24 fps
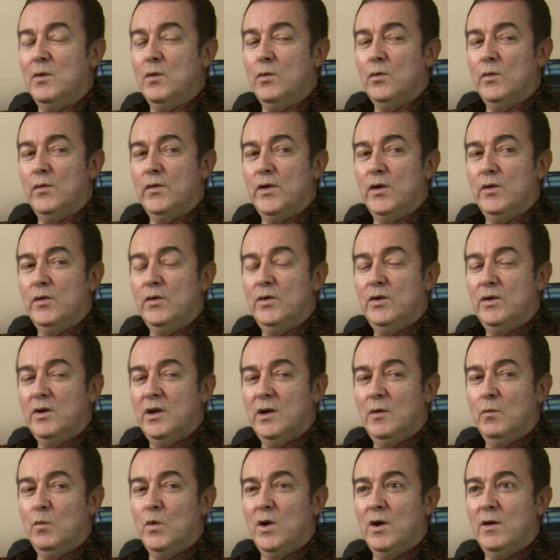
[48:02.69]
Although
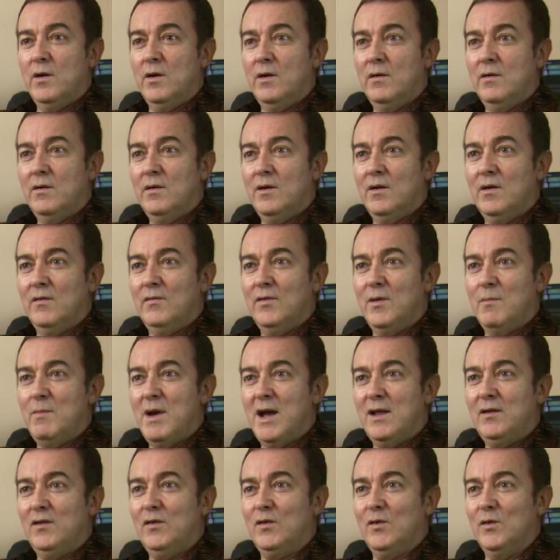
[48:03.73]
in one of the
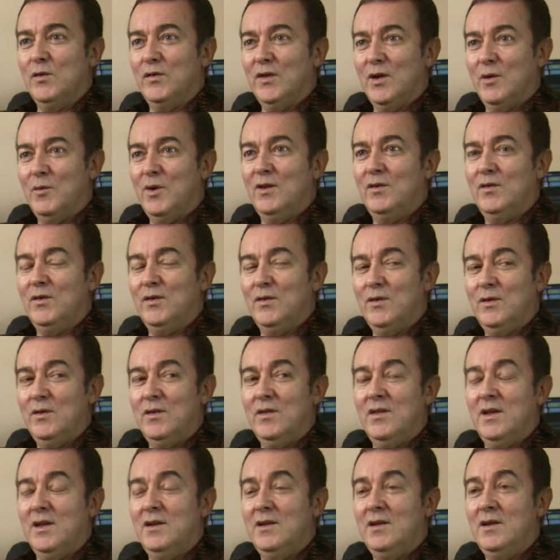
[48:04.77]
bad schools I went to,
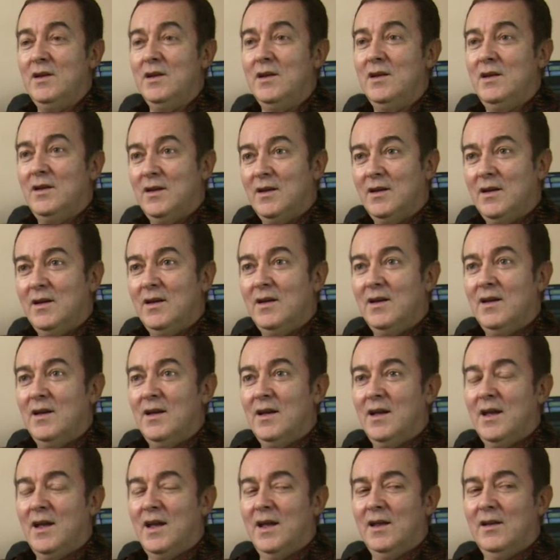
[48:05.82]
they did,
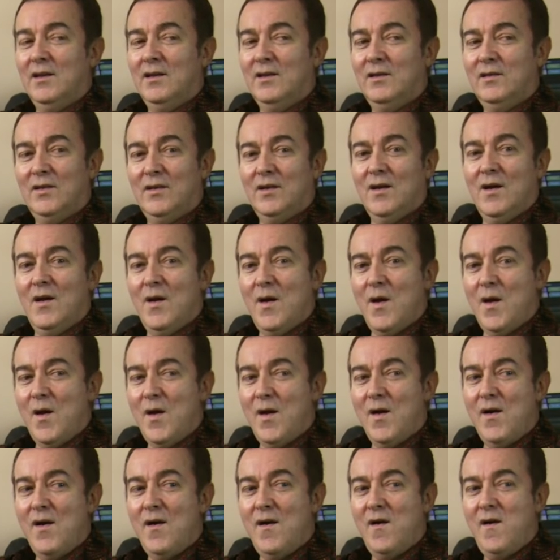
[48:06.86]
and
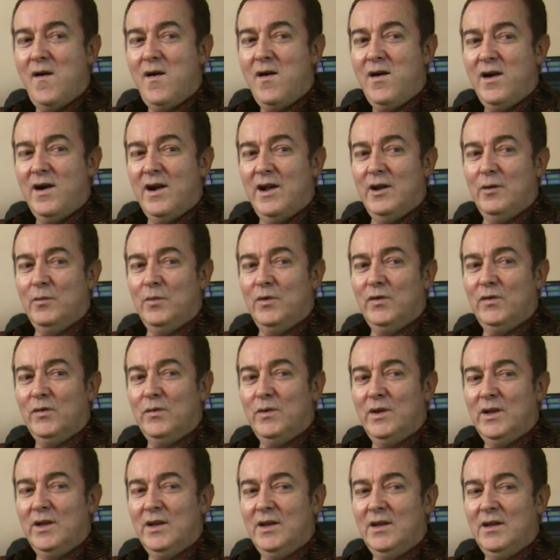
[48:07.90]
uh, it was
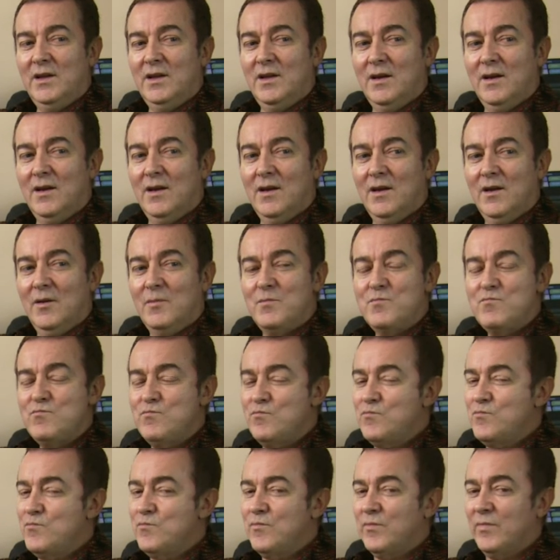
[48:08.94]
really uh,
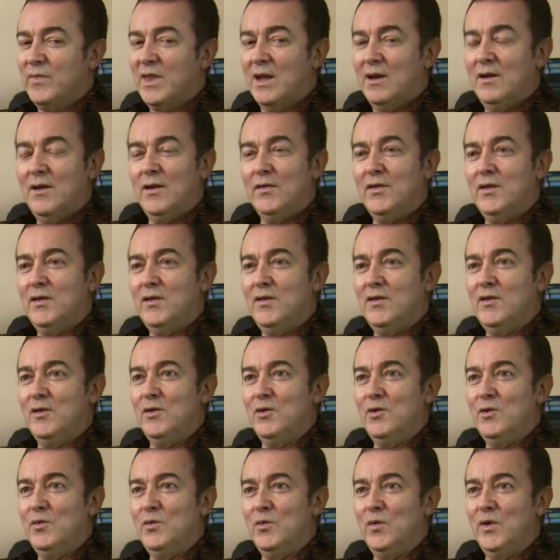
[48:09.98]
nothing to
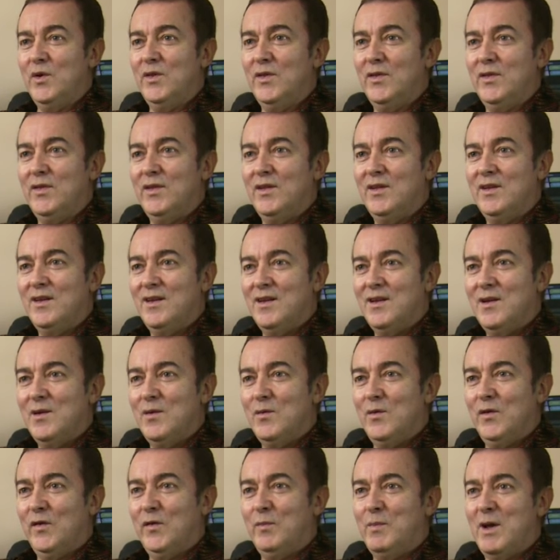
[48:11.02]
do with
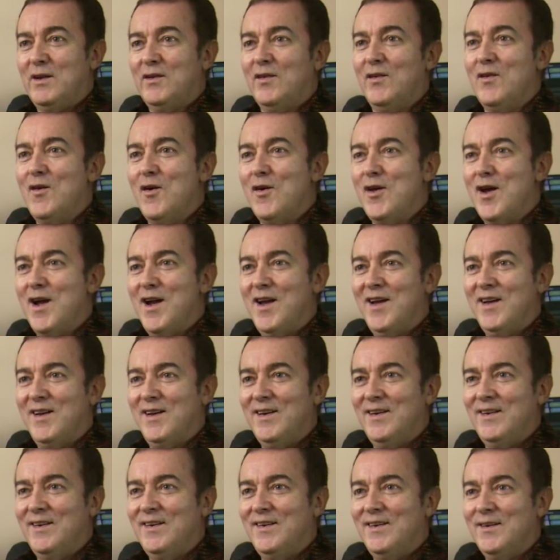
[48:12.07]
respect and honor.
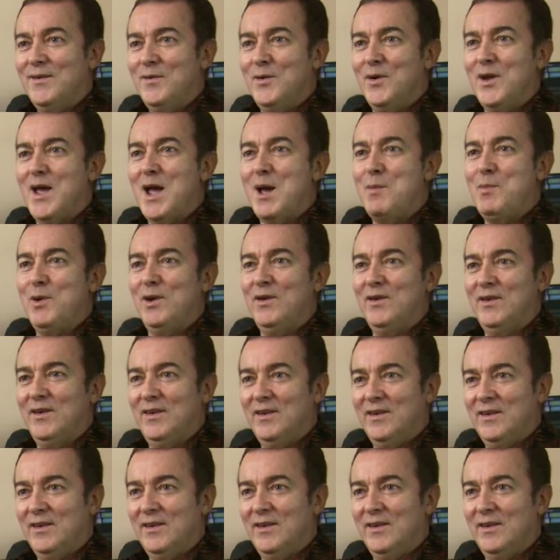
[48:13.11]
What happened?